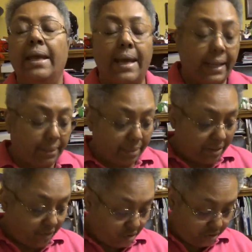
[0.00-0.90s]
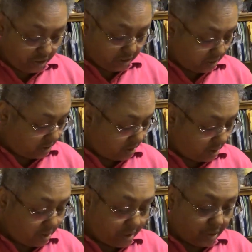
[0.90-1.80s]
And I believe all these
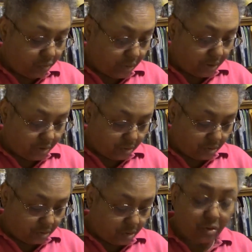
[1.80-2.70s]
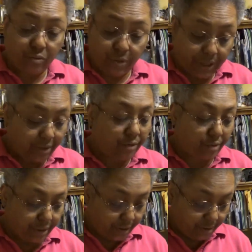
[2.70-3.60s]
are done with the red and
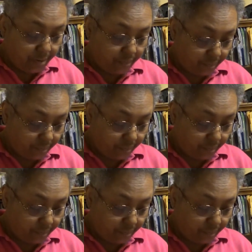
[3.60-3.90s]
green.